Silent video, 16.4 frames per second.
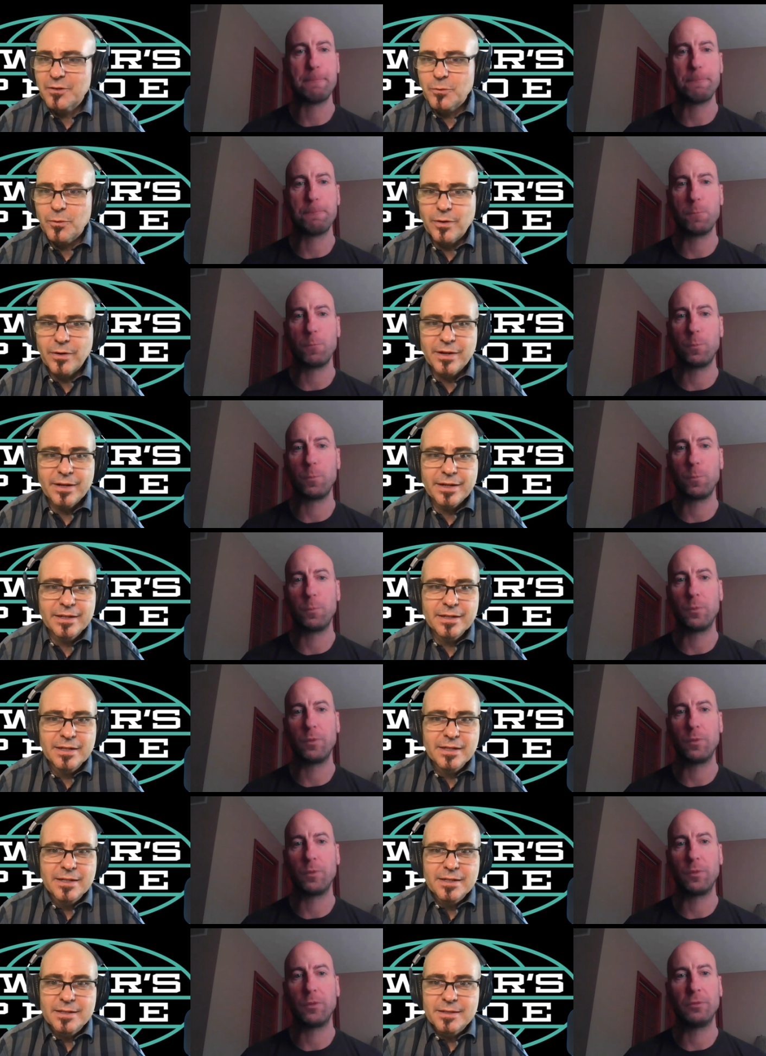Speaker 1: or a
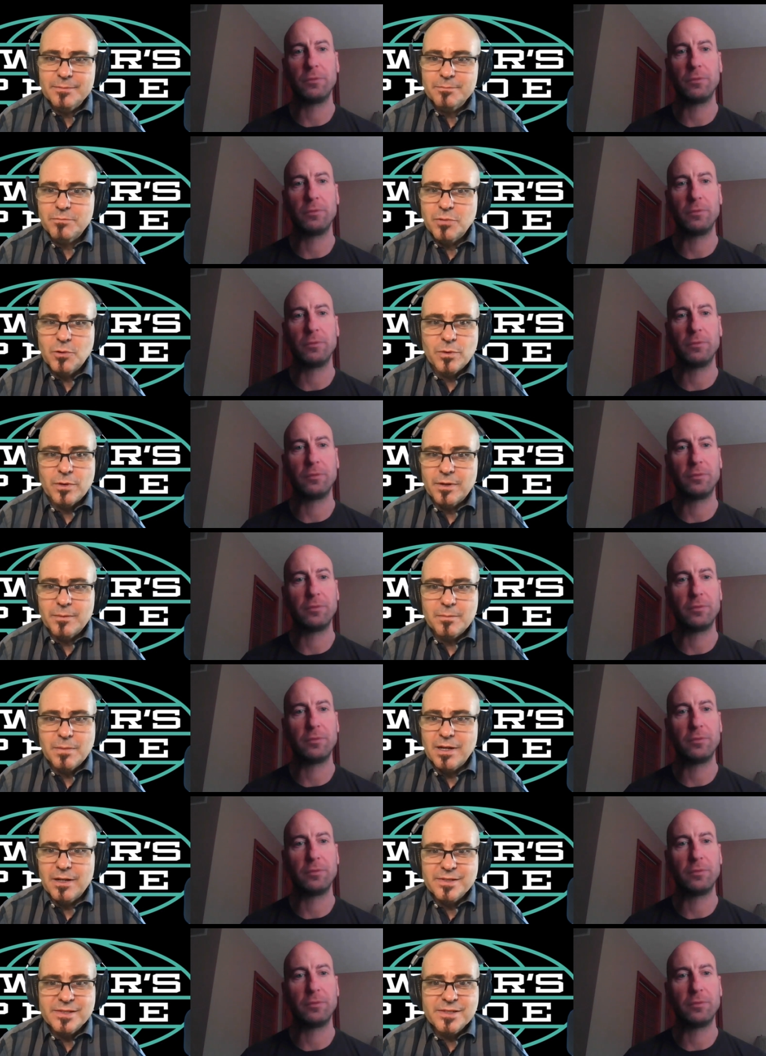or
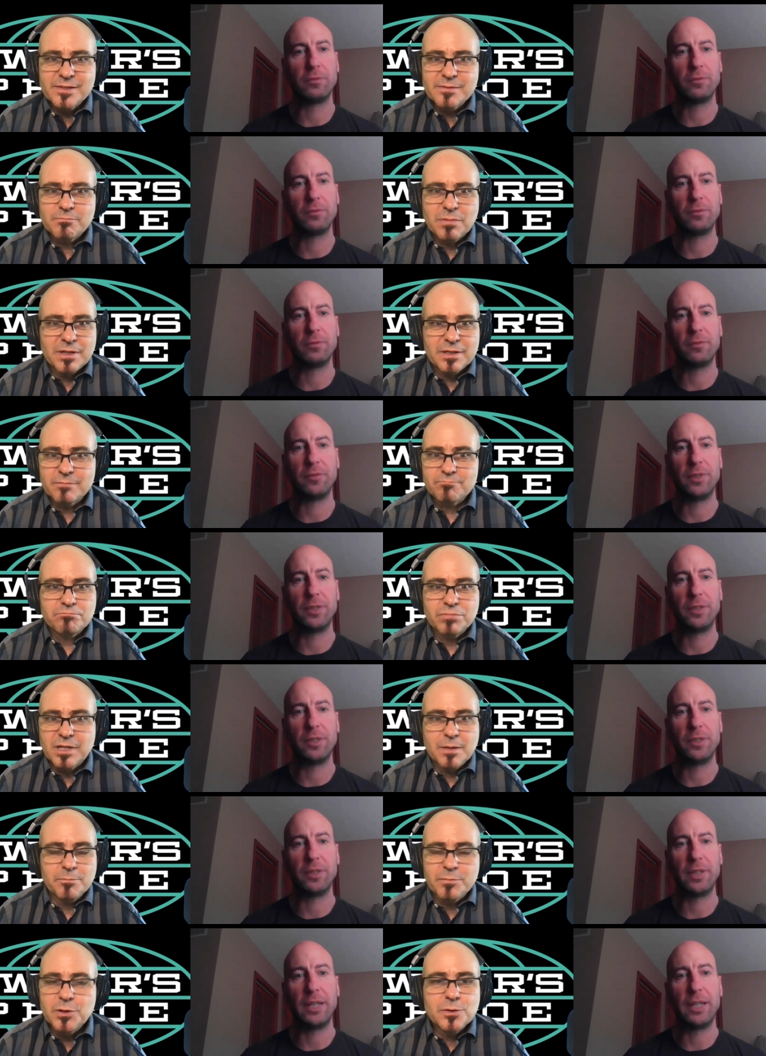a, a
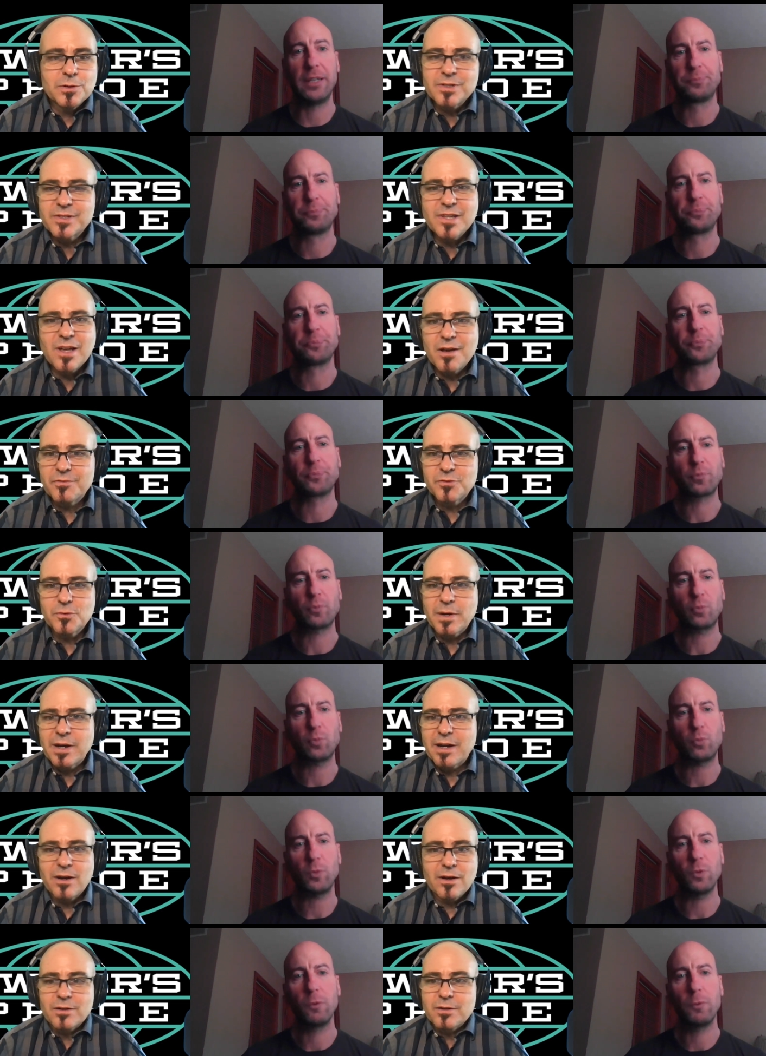computer yeah.
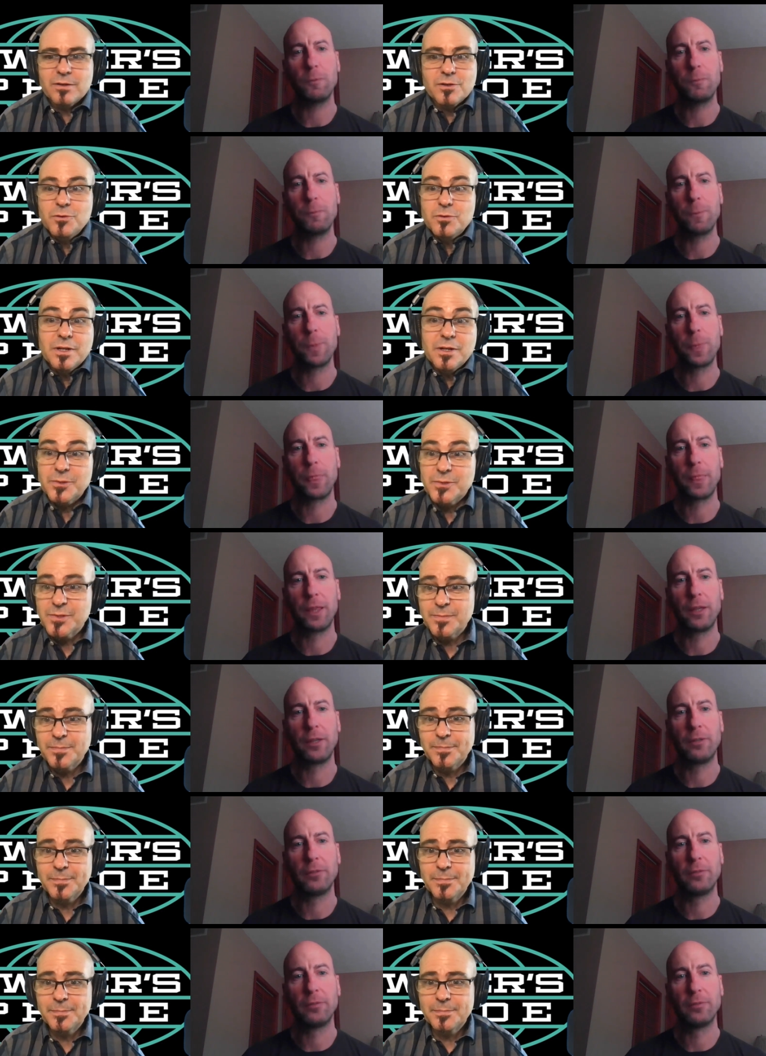software or who knows.
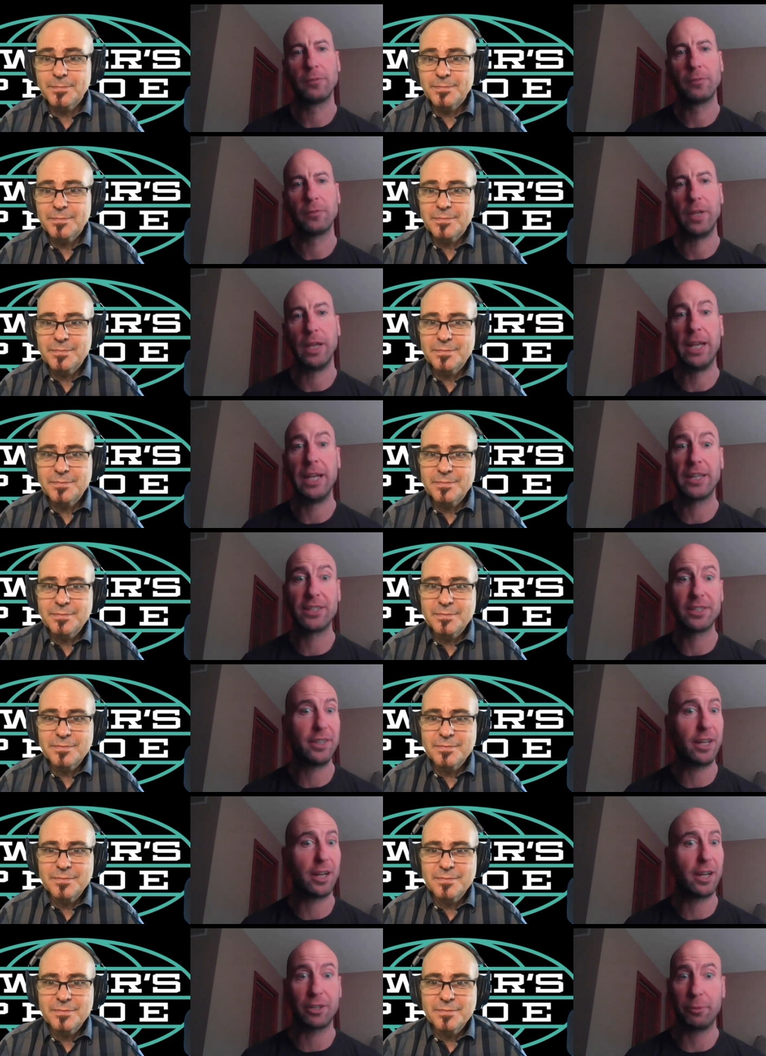
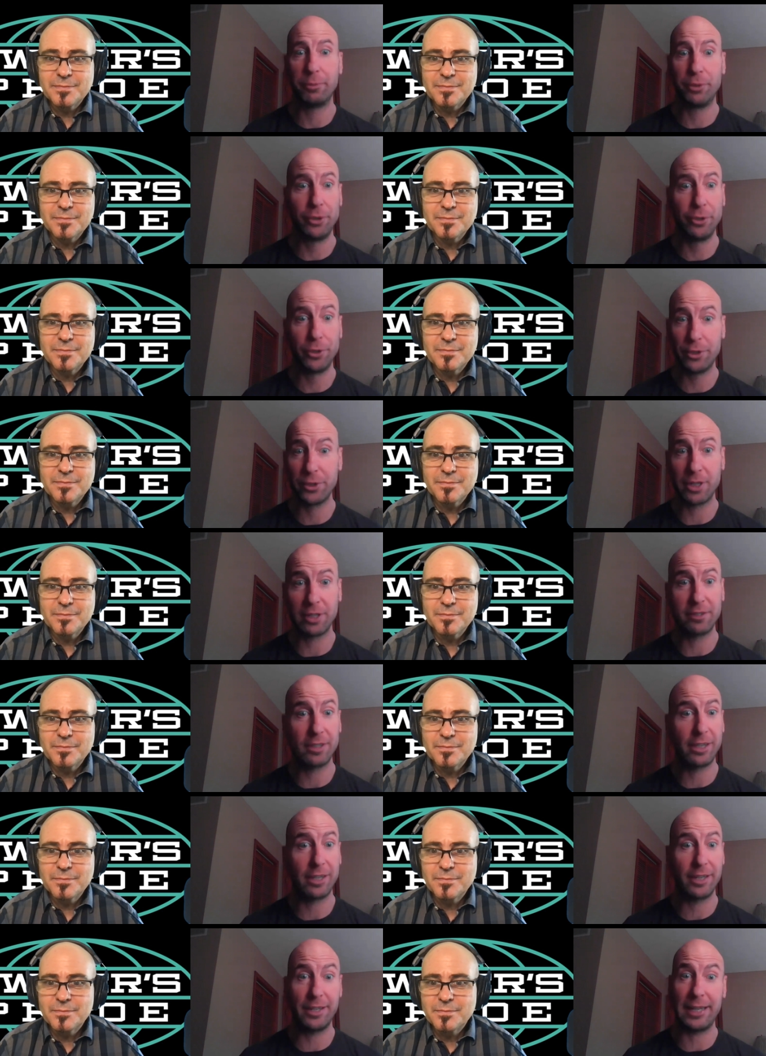
Speaker 2: It's not
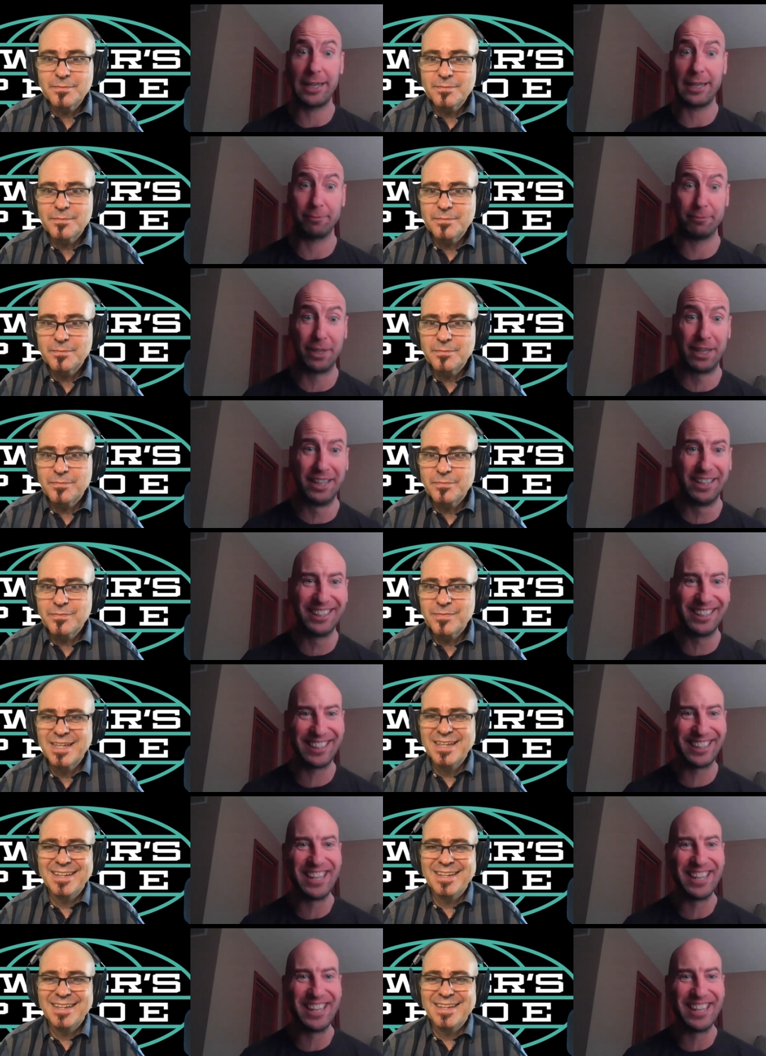computers, I'll tell you that.